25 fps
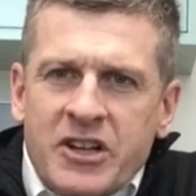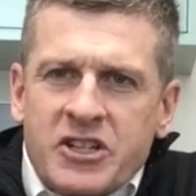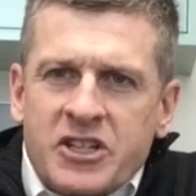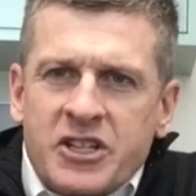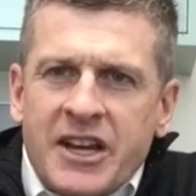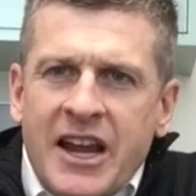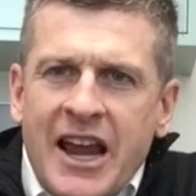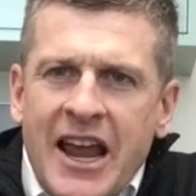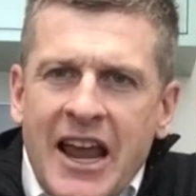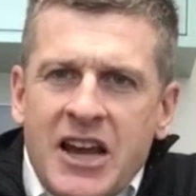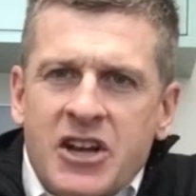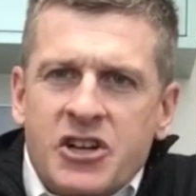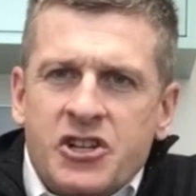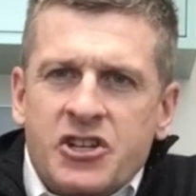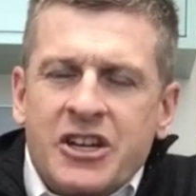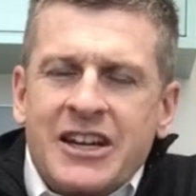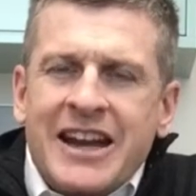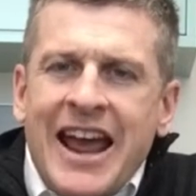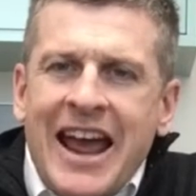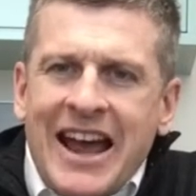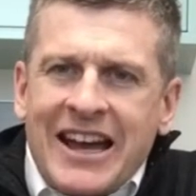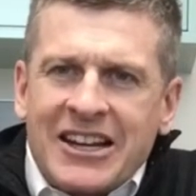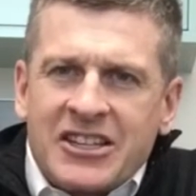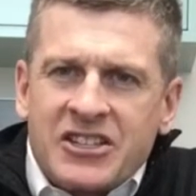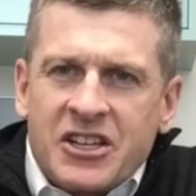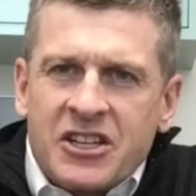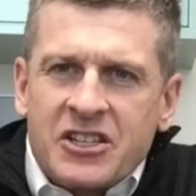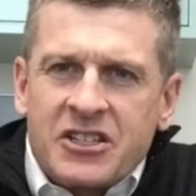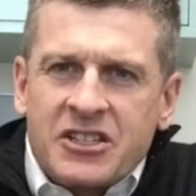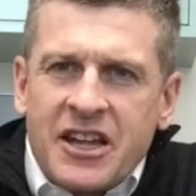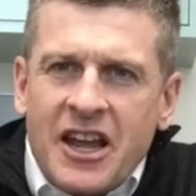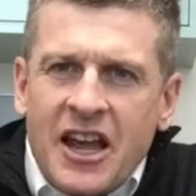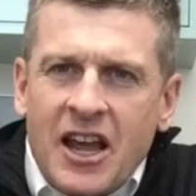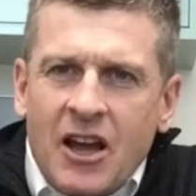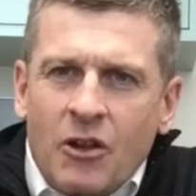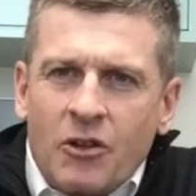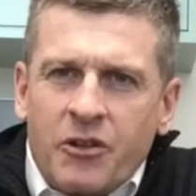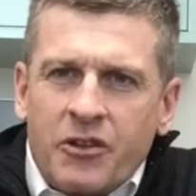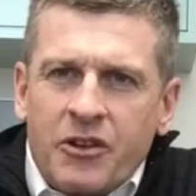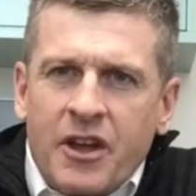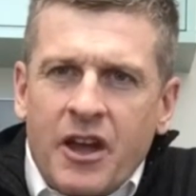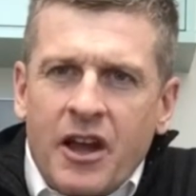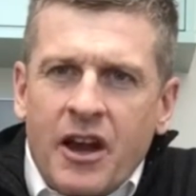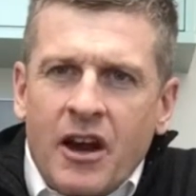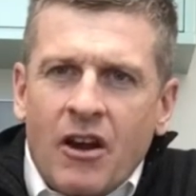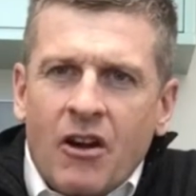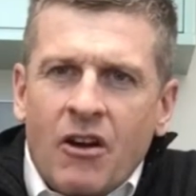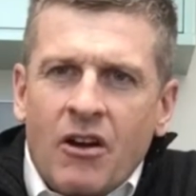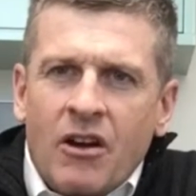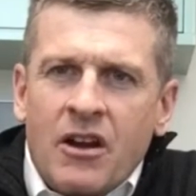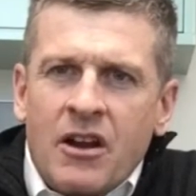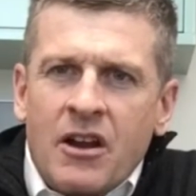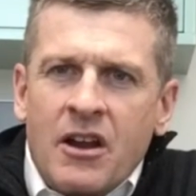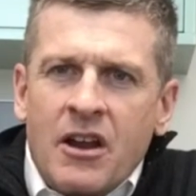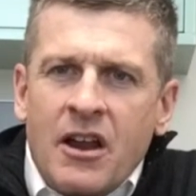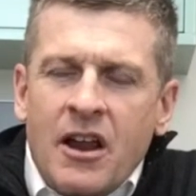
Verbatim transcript: education, access to health care,